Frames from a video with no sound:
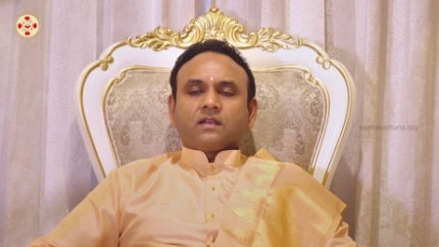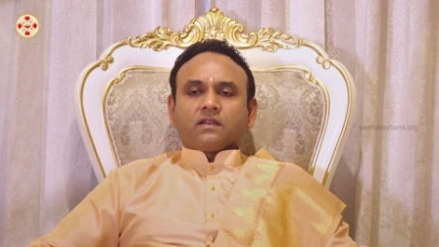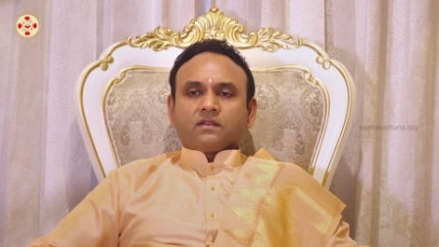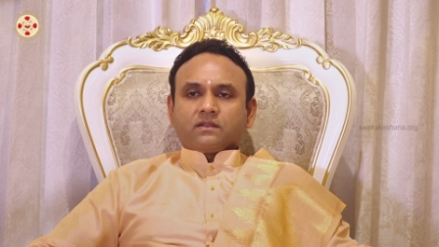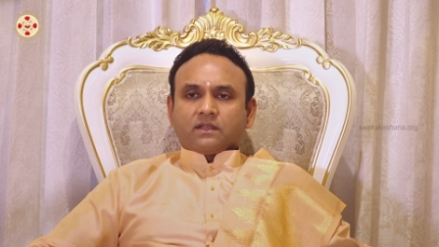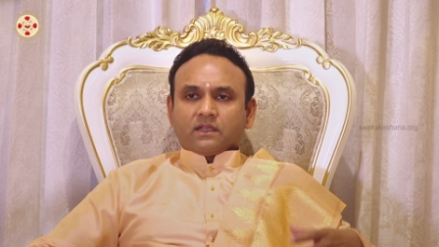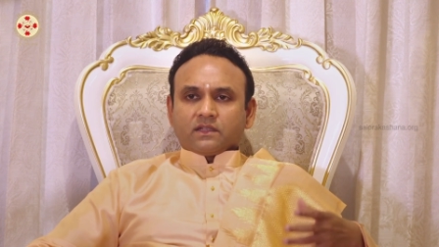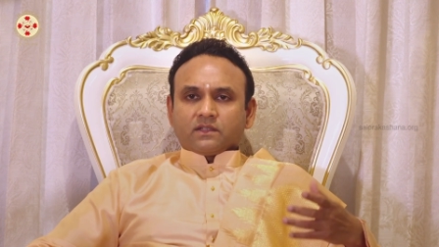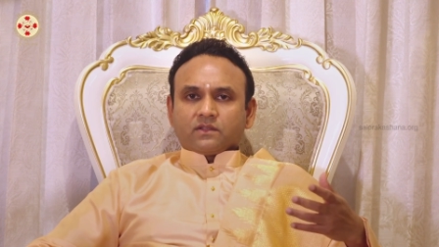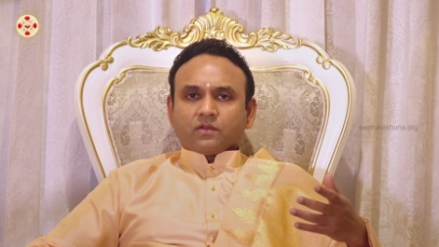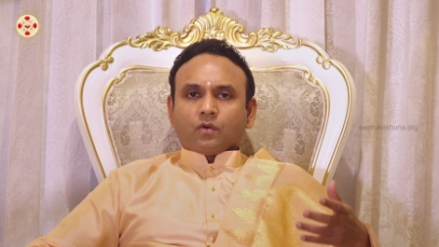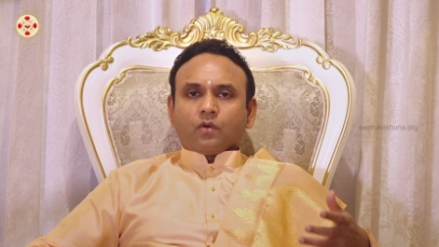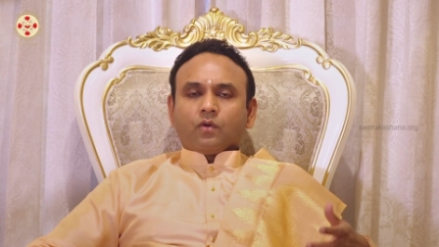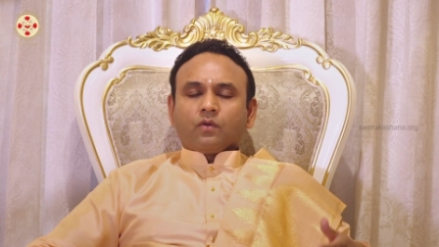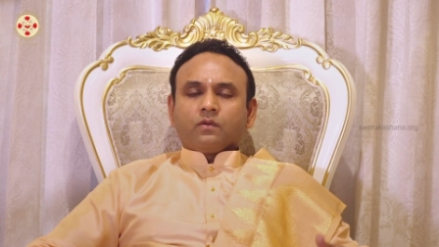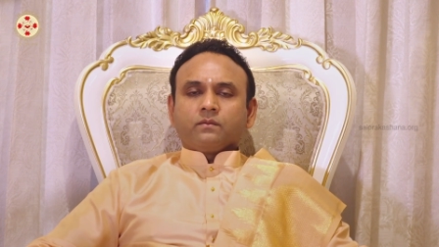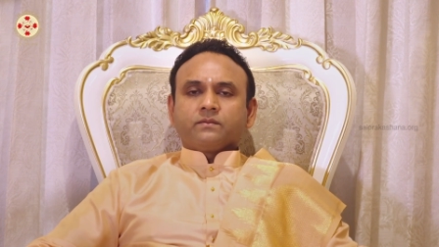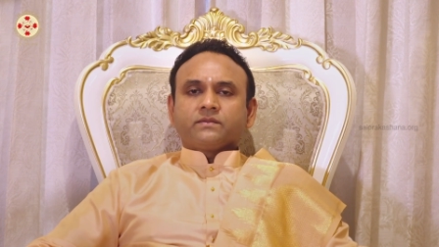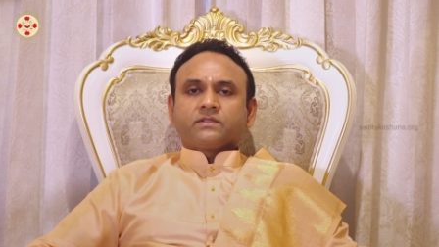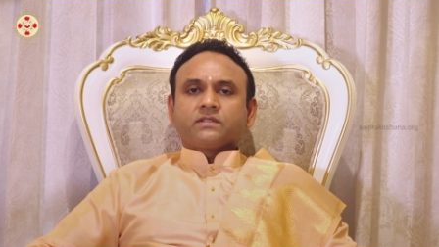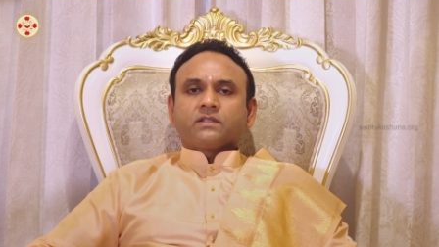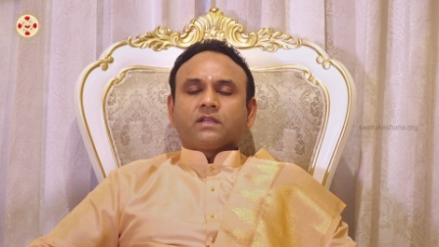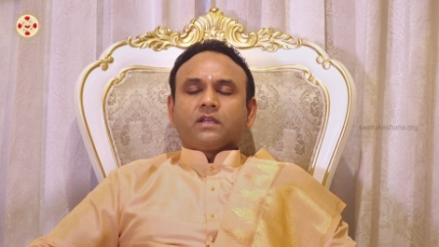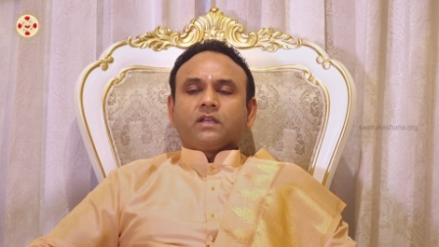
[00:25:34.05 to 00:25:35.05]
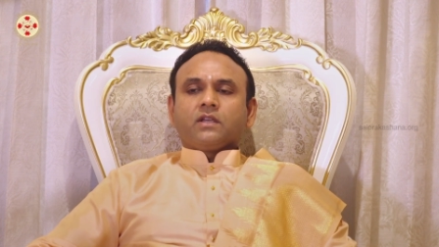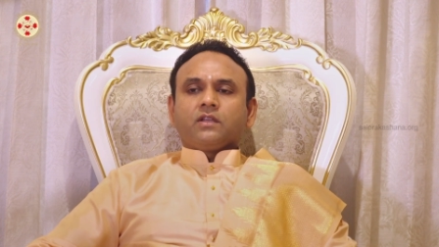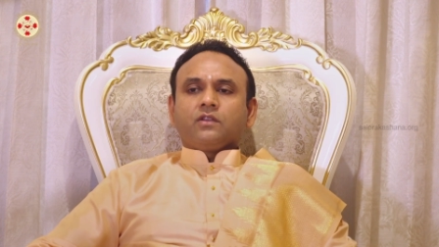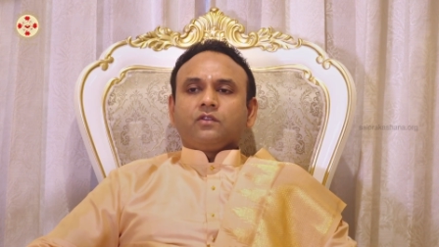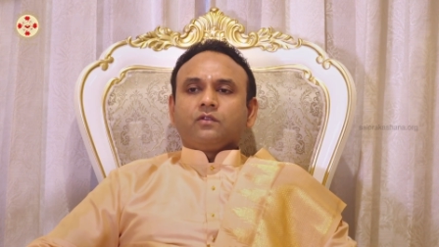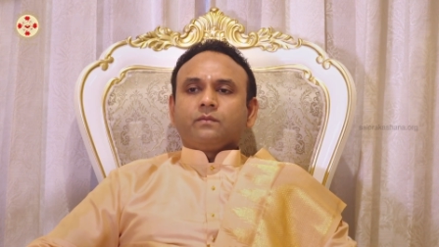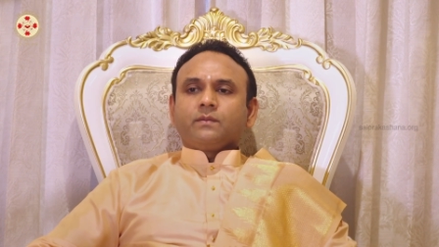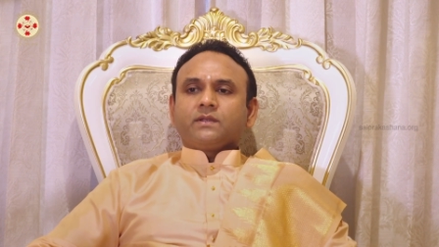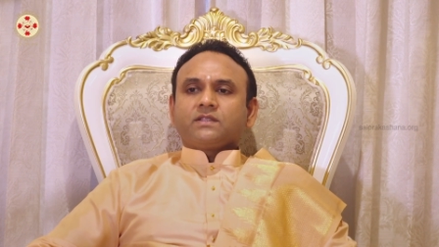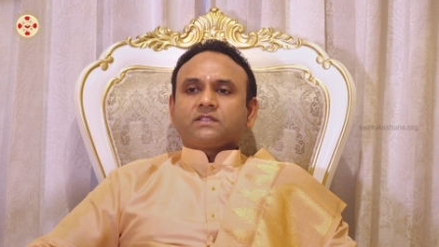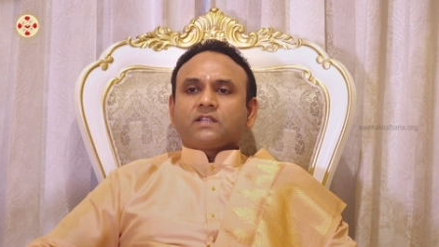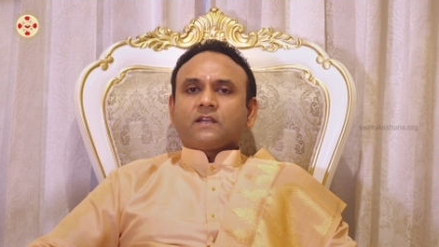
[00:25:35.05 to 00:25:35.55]
that is homes, you
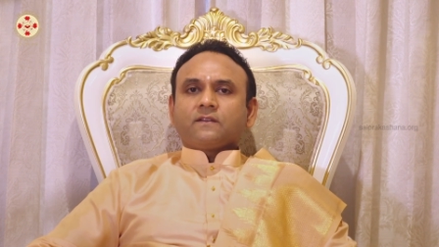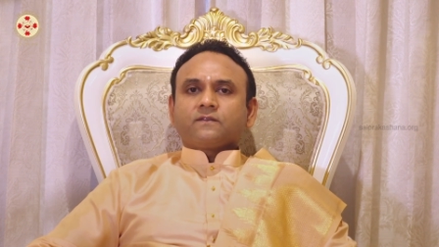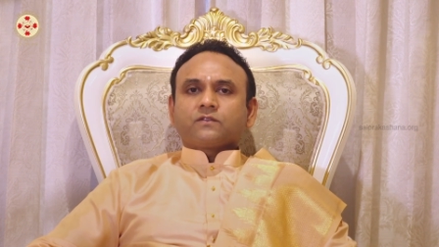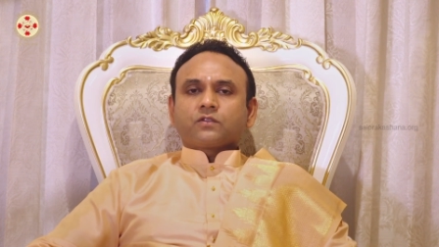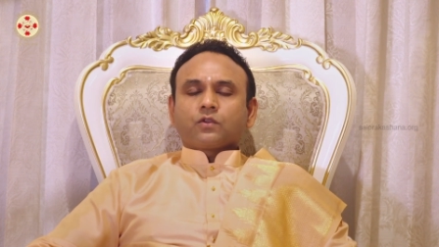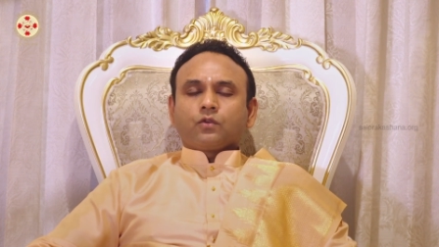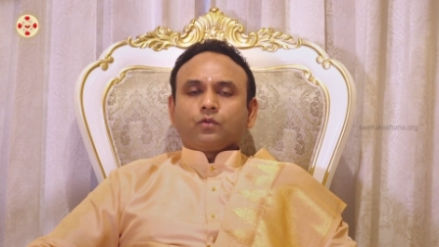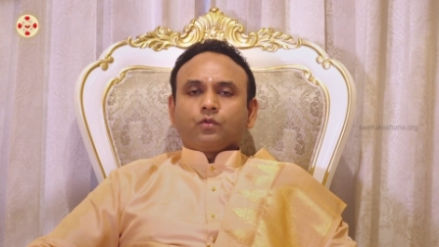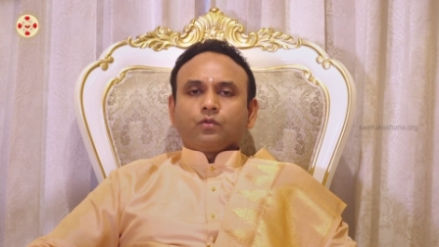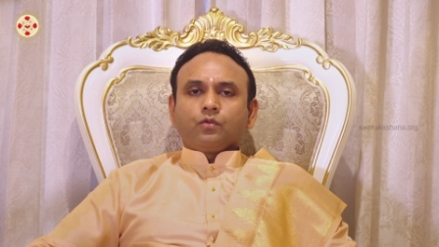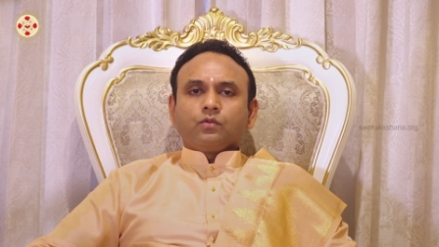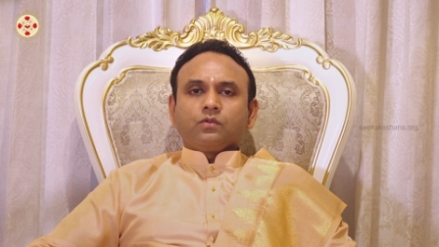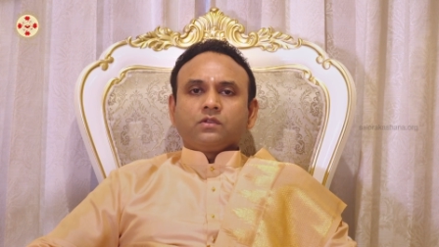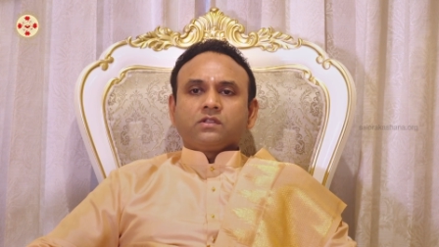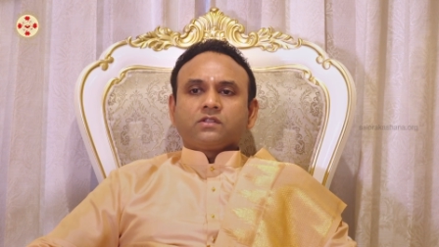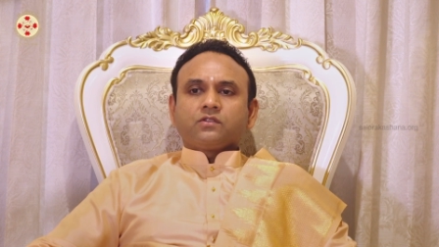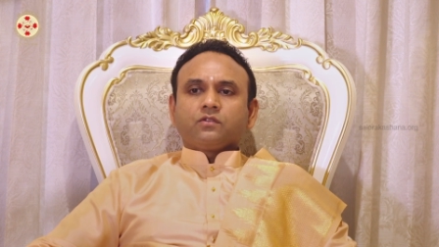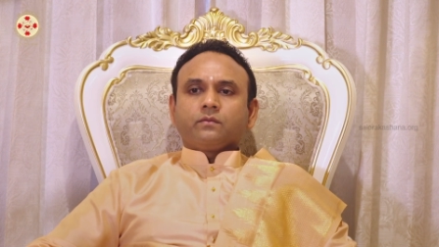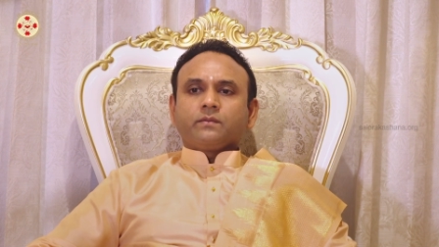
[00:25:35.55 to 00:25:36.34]
must have schools,